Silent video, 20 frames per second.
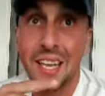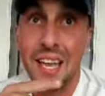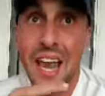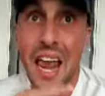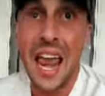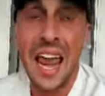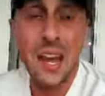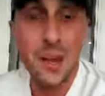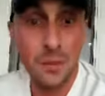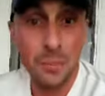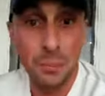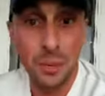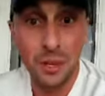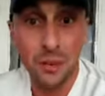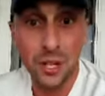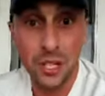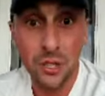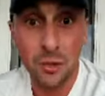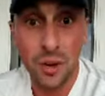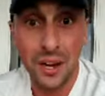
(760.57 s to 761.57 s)
eight
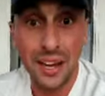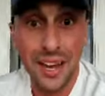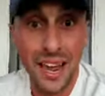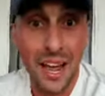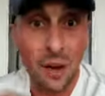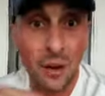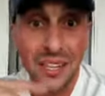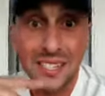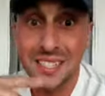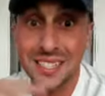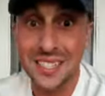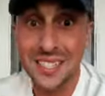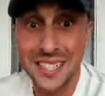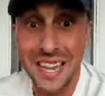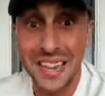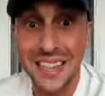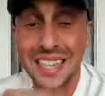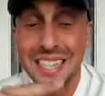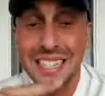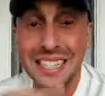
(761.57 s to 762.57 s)
buildings right now and
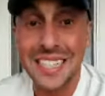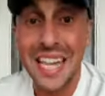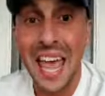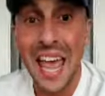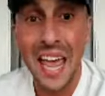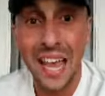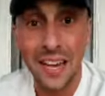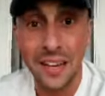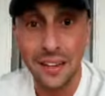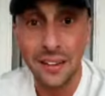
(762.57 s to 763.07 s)
selling 10.